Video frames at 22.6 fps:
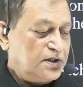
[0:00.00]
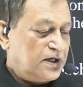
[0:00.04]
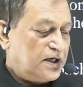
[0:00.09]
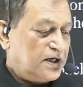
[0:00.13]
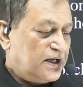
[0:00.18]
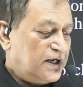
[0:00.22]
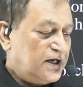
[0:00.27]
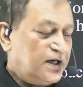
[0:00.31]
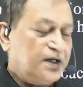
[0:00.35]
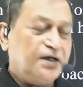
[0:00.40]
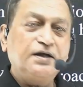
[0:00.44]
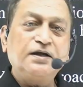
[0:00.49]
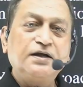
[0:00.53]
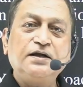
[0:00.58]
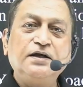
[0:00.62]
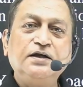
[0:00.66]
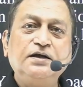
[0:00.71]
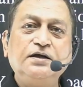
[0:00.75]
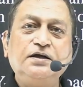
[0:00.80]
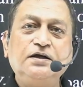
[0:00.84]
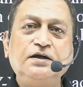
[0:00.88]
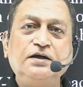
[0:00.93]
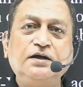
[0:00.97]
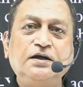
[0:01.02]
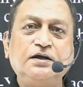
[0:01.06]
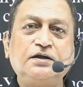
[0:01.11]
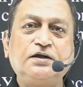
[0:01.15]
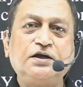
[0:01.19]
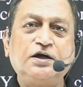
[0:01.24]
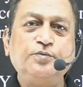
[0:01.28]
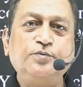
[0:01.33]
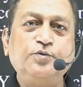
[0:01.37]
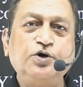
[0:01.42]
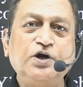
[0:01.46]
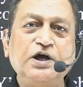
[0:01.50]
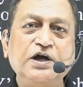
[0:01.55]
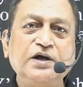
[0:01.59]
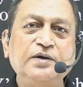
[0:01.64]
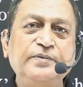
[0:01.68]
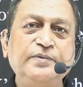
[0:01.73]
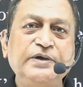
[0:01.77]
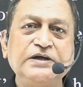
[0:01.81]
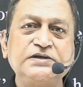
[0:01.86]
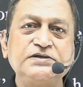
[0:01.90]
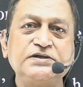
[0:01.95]
And in
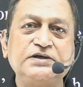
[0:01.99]
thermodynamics,